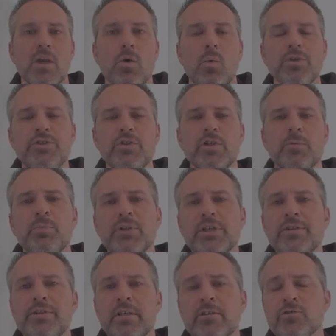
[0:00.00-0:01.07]
Once you
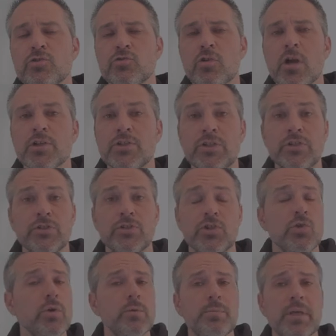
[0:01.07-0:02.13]
complete the instructions,
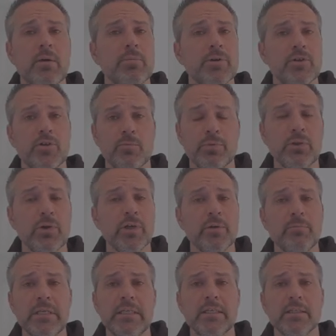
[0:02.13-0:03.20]
you would be able to deploy
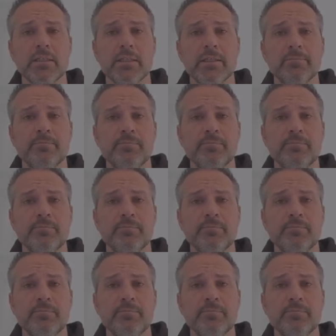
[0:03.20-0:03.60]
immediately.